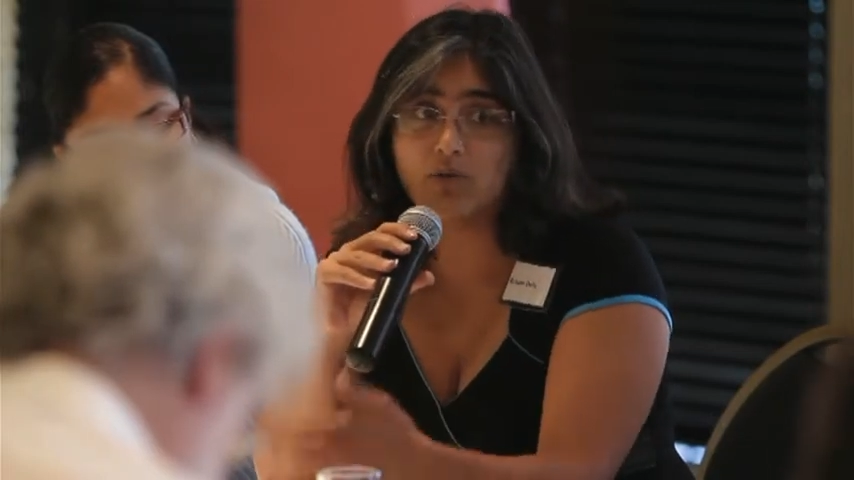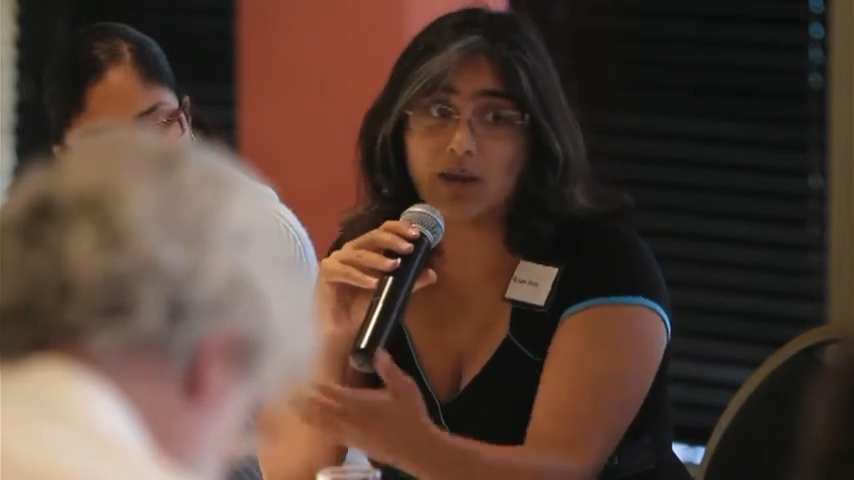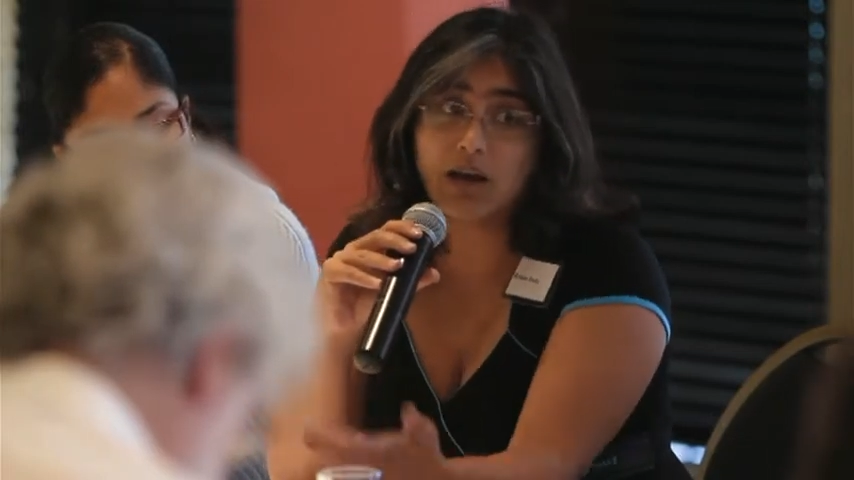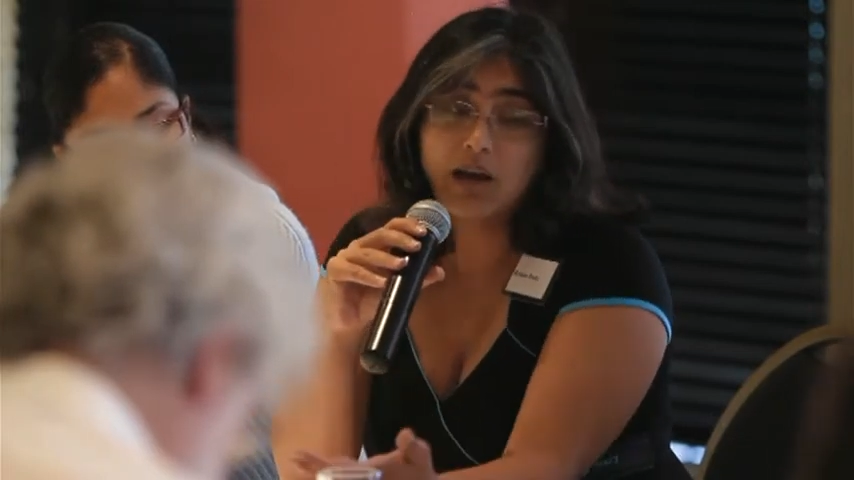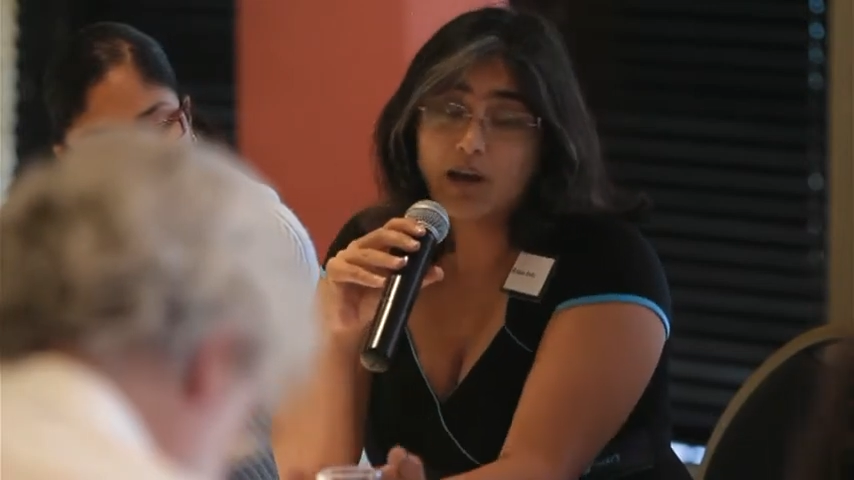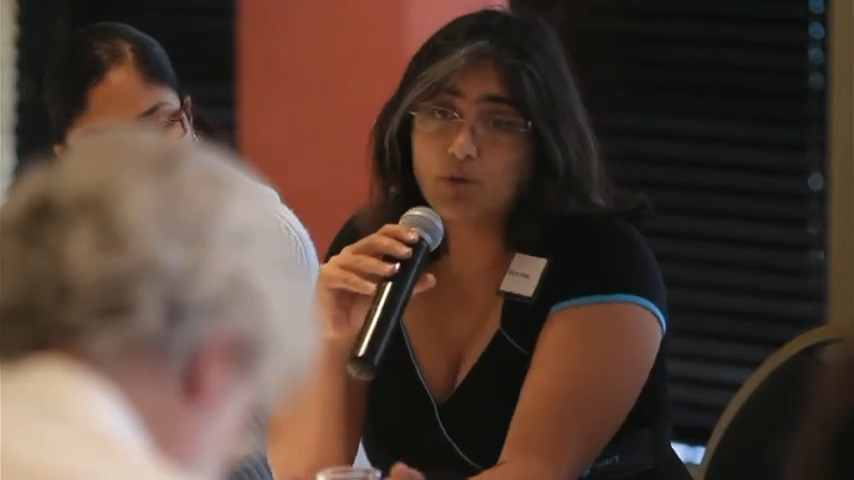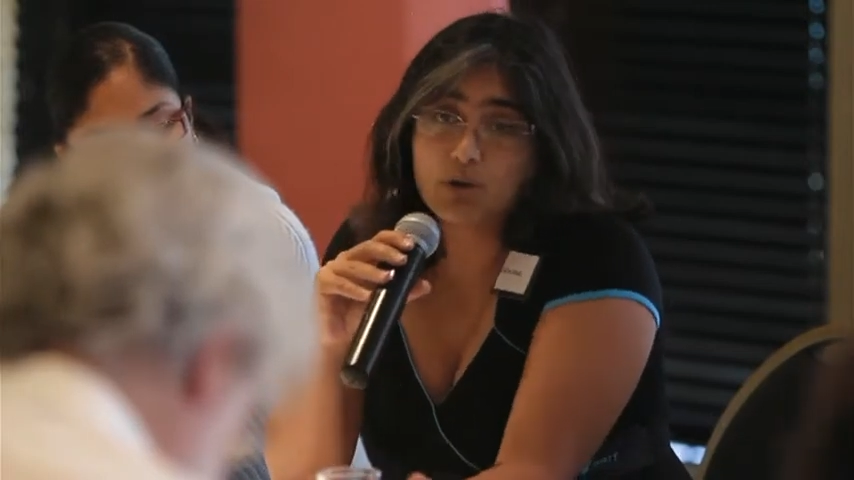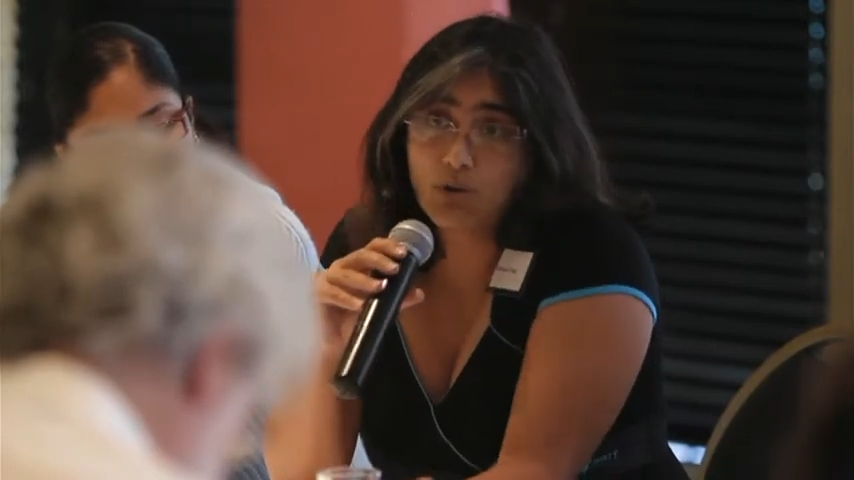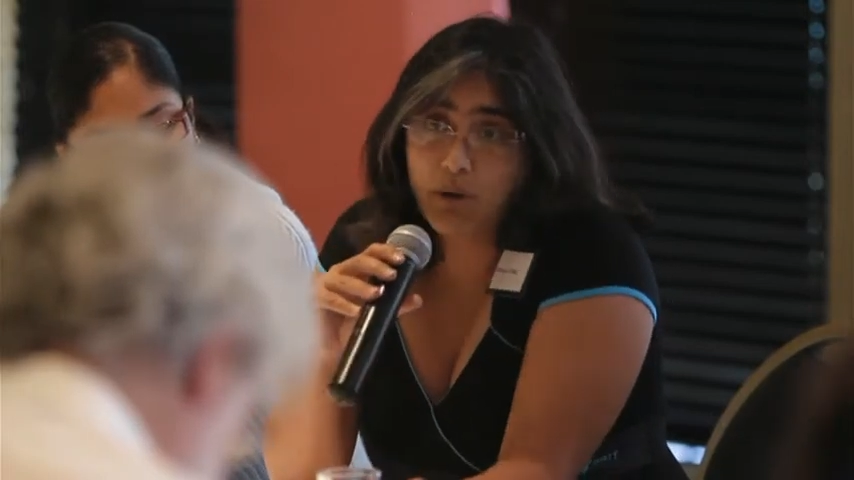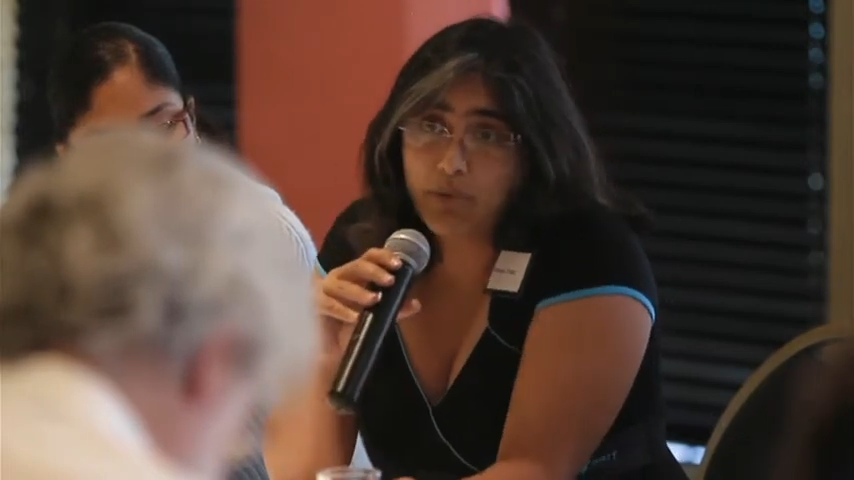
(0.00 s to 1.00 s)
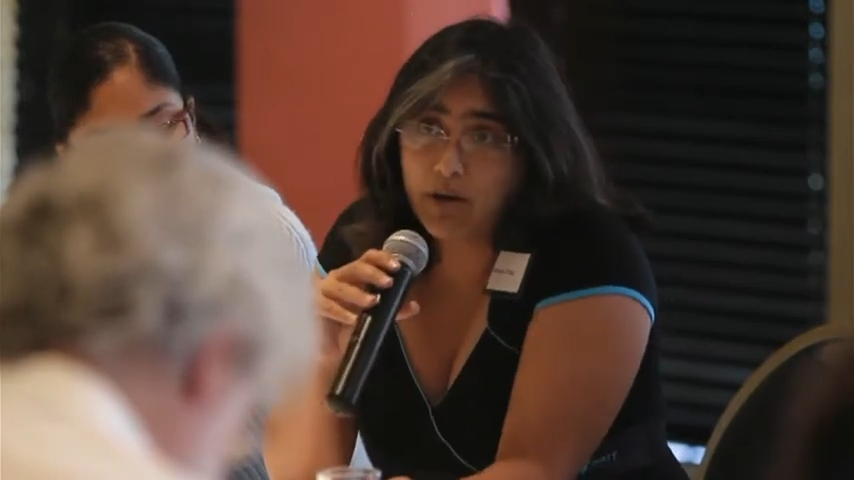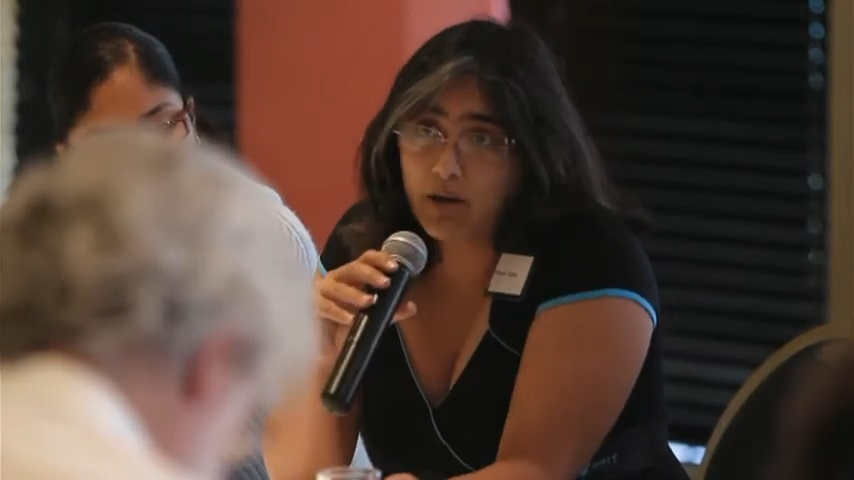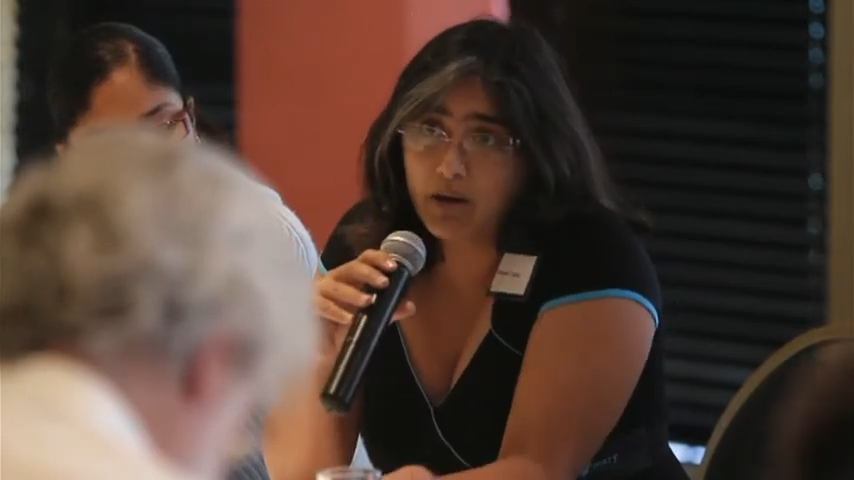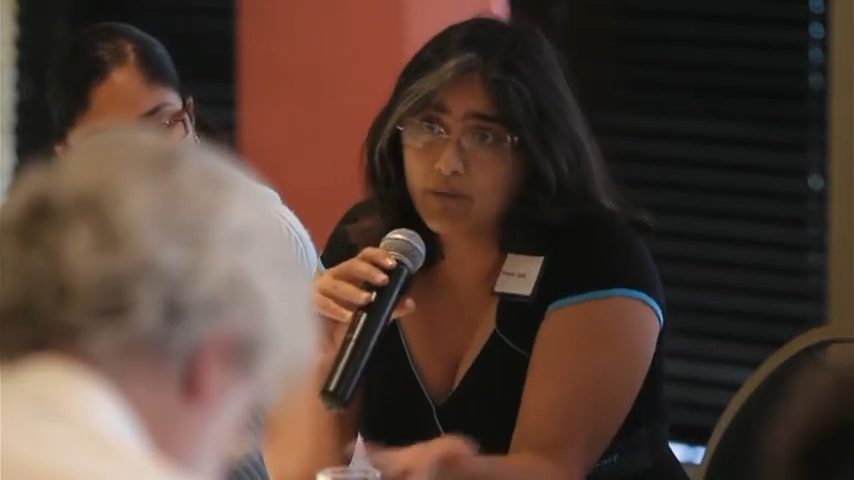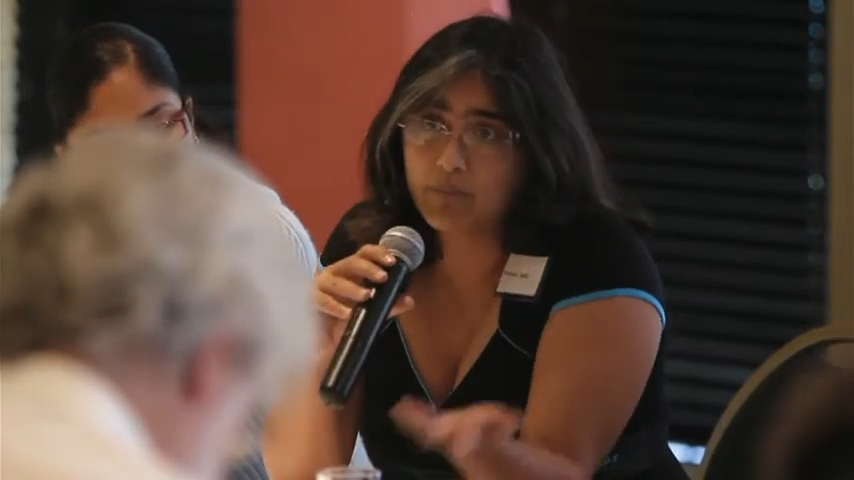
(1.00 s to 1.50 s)
if we drew up
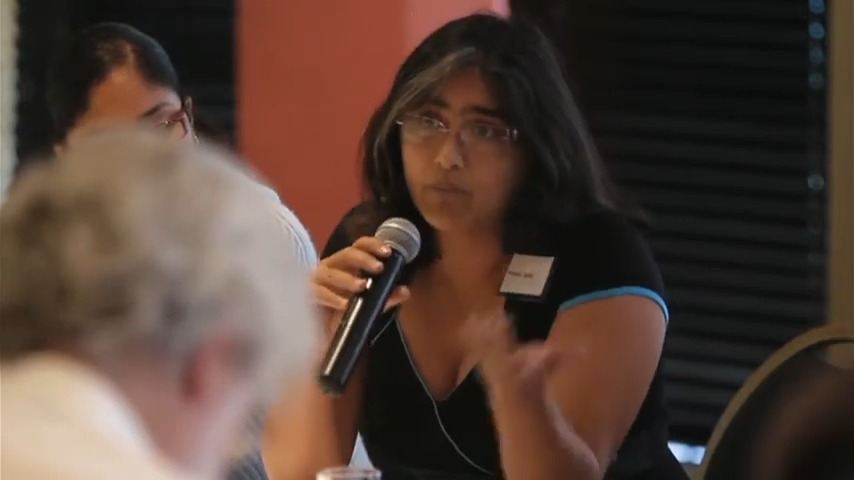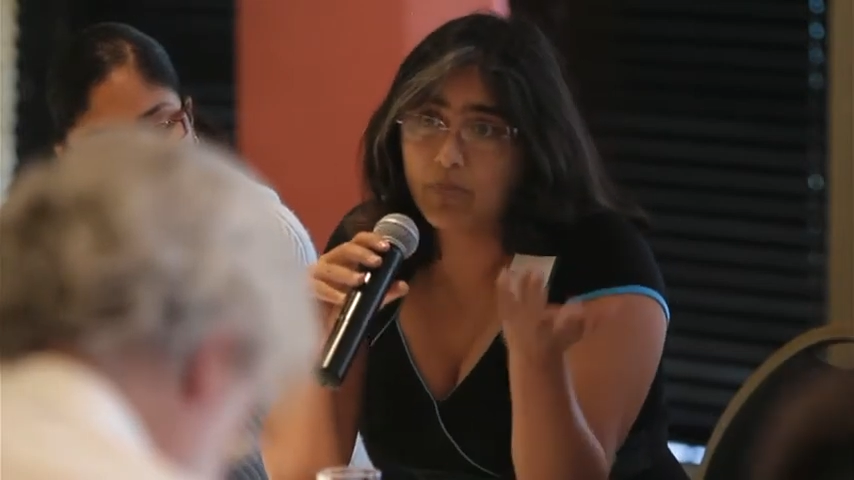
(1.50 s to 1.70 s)
a